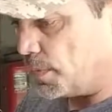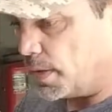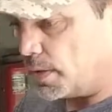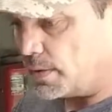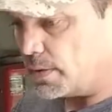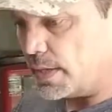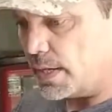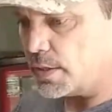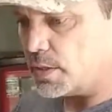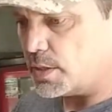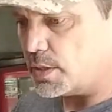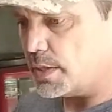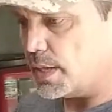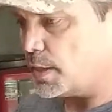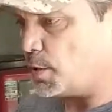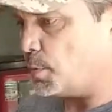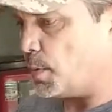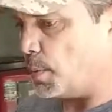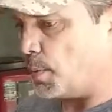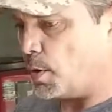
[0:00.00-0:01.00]
that's
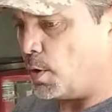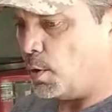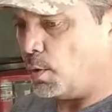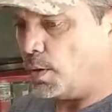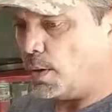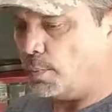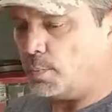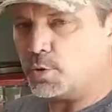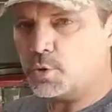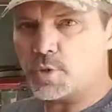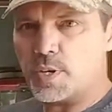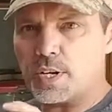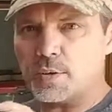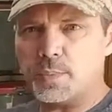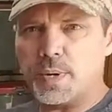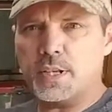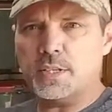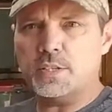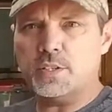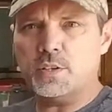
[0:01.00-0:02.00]
my goal. I'm gonna try to
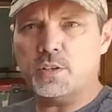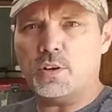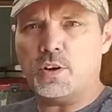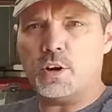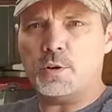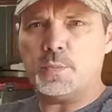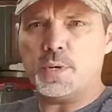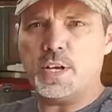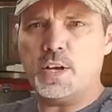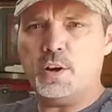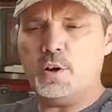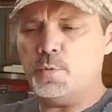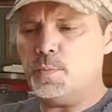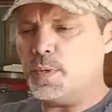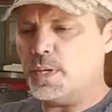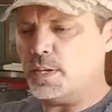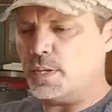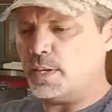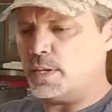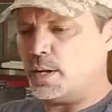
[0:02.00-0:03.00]
make a little army
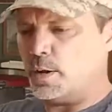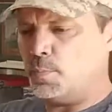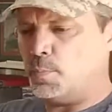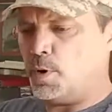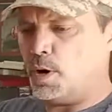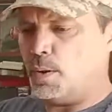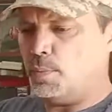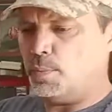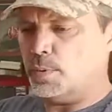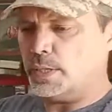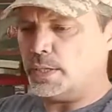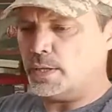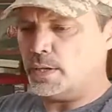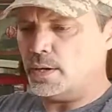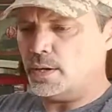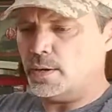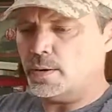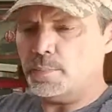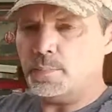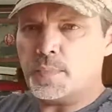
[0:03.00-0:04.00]
helmet, and I'll probably
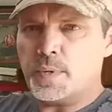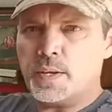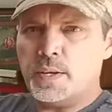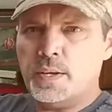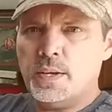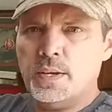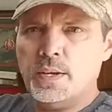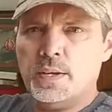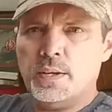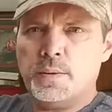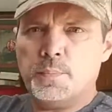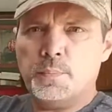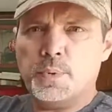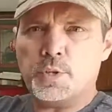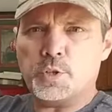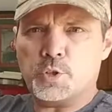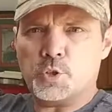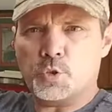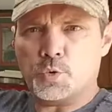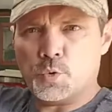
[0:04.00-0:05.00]
put
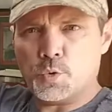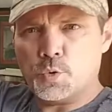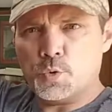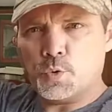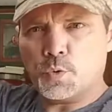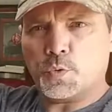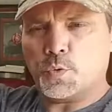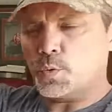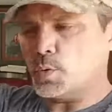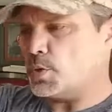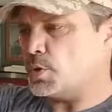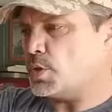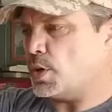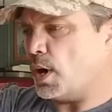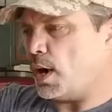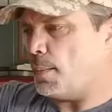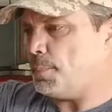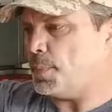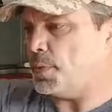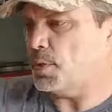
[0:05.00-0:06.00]
a screw through the
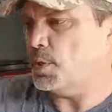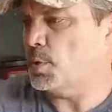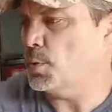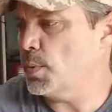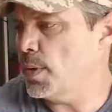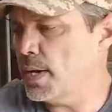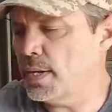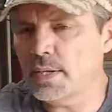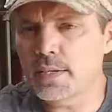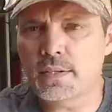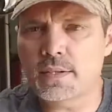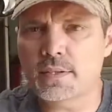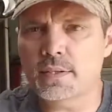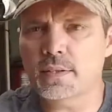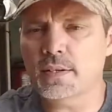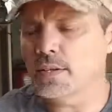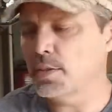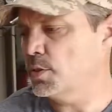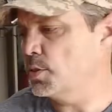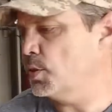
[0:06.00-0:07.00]
top and thread it
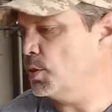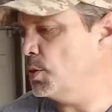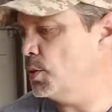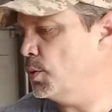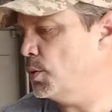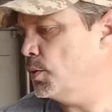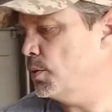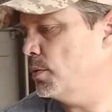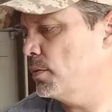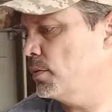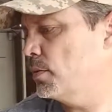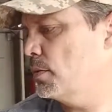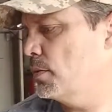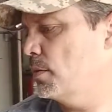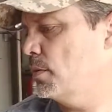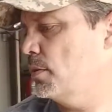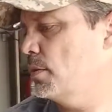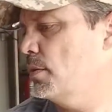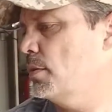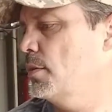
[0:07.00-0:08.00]
into
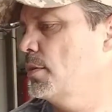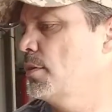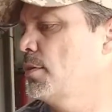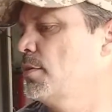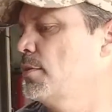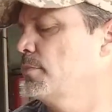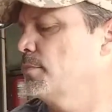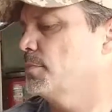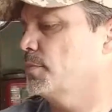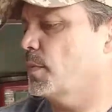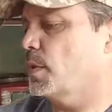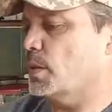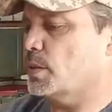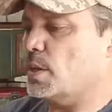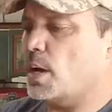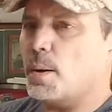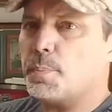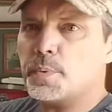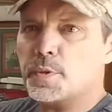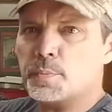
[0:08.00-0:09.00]
the
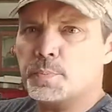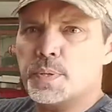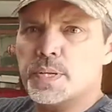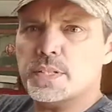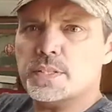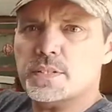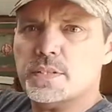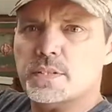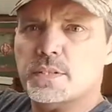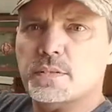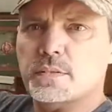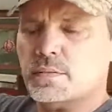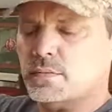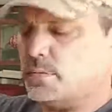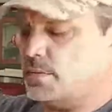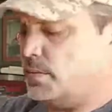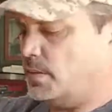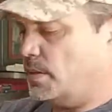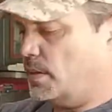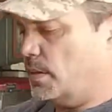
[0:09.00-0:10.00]
top of the piston,
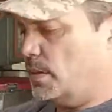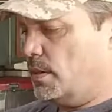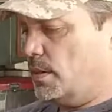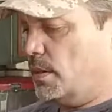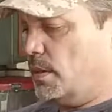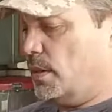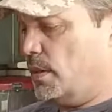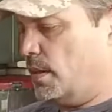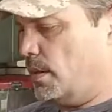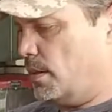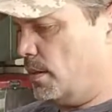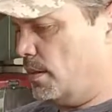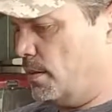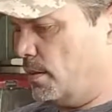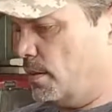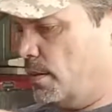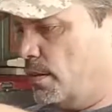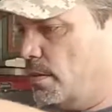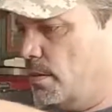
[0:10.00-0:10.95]
and